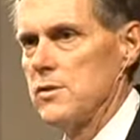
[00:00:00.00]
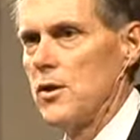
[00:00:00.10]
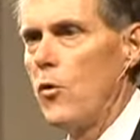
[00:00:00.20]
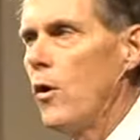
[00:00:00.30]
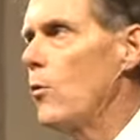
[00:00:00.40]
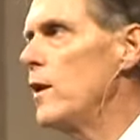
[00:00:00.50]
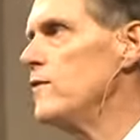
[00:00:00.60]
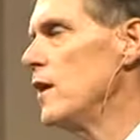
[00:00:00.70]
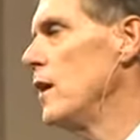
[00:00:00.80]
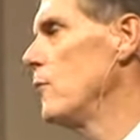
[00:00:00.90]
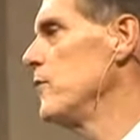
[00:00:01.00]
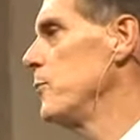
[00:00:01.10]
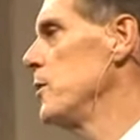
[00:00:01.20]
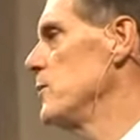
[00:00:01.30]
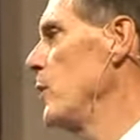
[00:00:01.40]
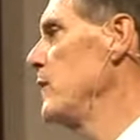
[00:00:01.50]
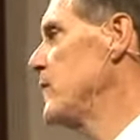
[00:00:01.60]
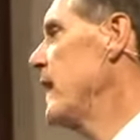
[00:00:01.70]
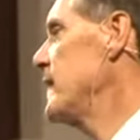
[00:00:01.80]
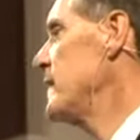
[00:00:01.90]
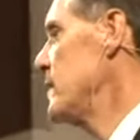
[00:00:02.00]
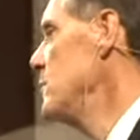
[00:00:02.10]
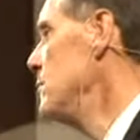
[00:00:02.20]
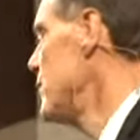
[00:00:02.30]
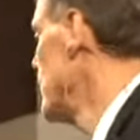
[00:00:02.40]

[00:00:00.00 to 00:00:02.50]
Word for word: So what we've done, we've put we've taken a cue